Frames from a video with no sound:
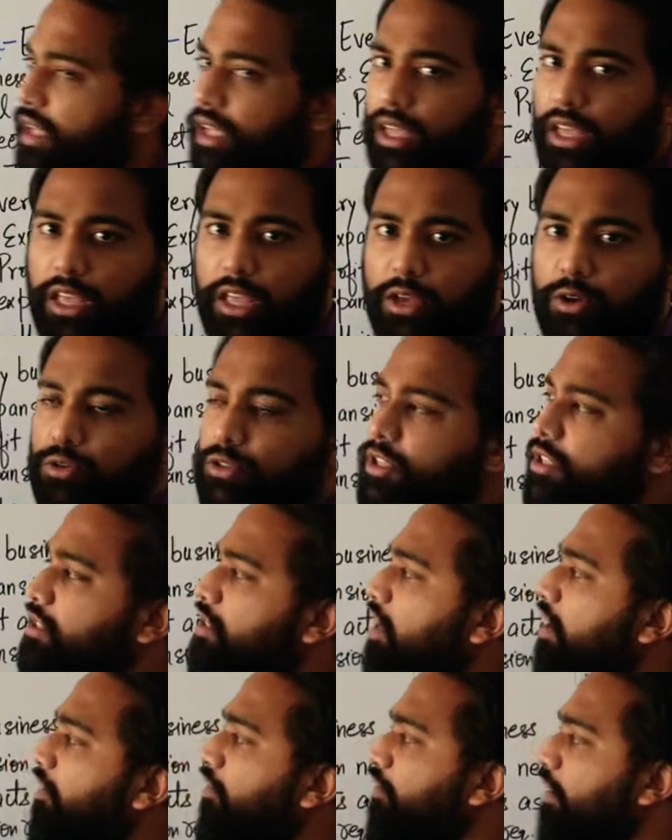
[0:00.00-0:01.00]
He uses
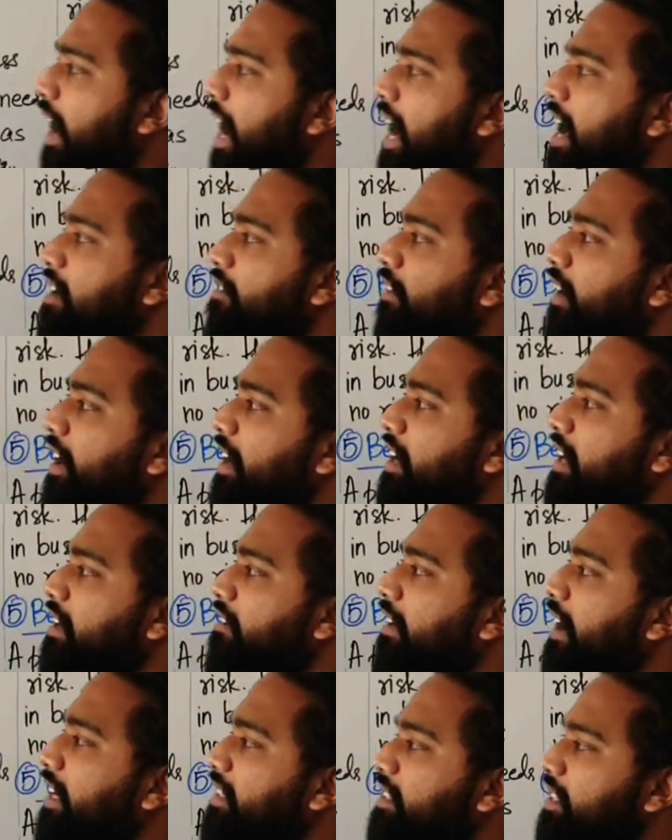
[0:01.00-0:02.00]
the firefighting
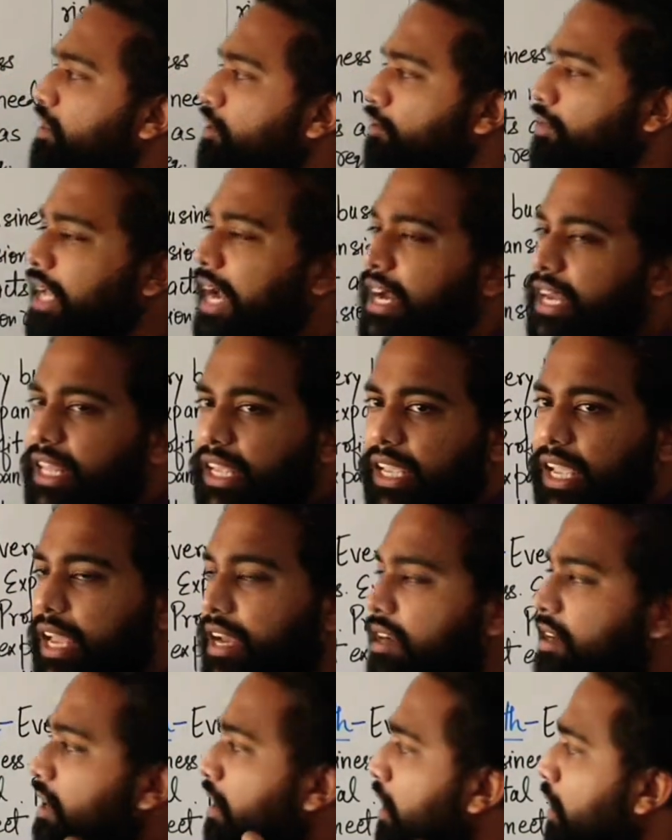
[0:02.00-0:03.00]
devices so that he
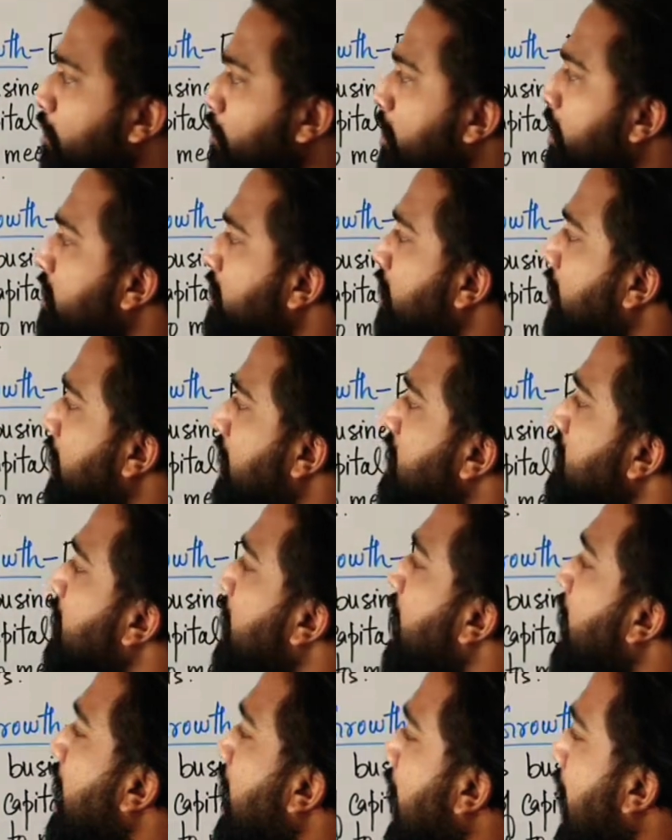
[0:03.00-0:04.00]
can reduce the risk
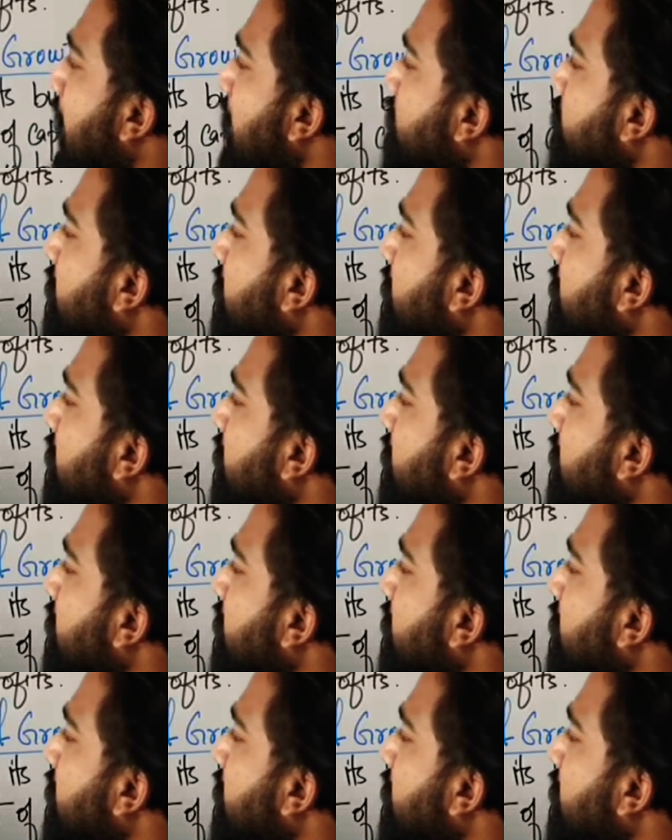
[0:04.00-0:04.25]
and